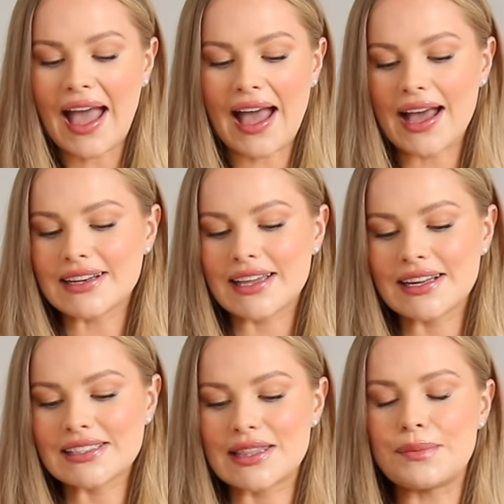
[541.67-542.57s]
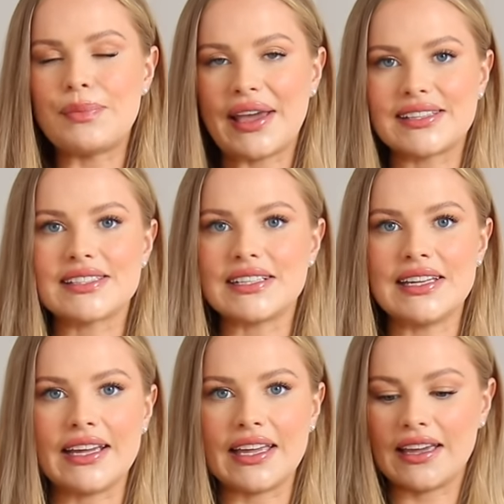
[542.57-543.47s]
and it is the best
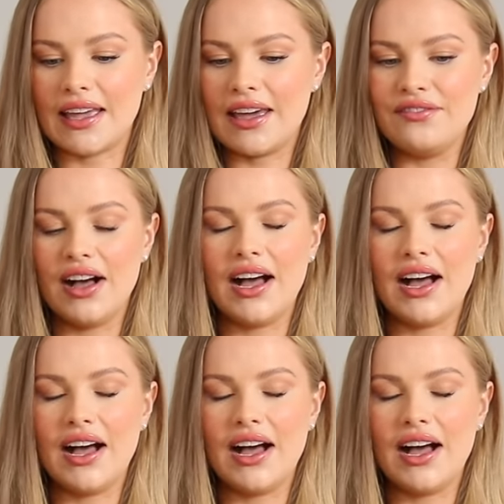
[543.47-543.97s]
legging ever.